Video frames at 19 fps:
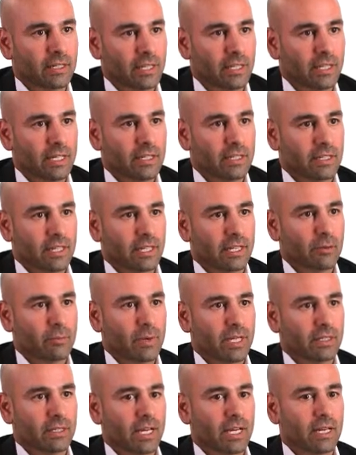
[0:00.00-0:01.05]
that you need to think
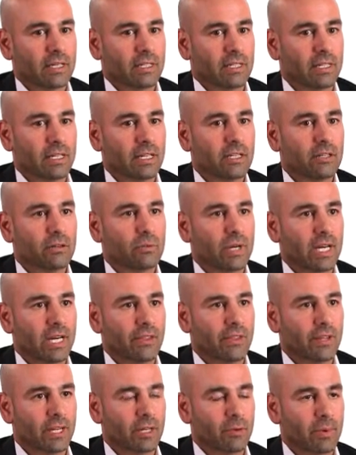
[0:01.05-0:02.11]
about then is you need to really
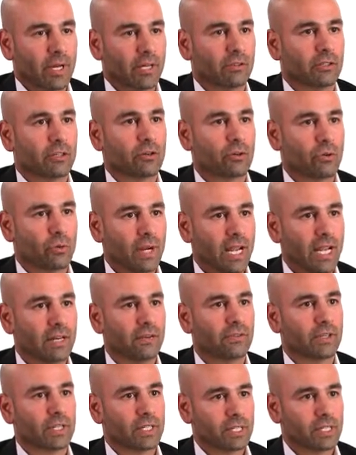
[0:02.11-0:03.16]
think about the
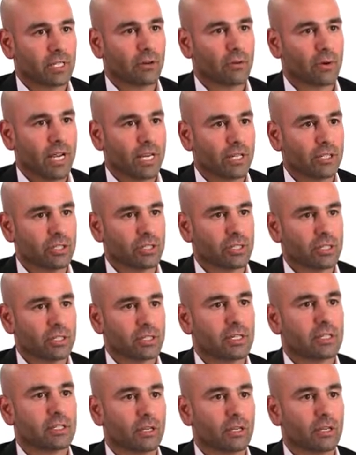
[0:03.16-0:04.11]
creative considerations.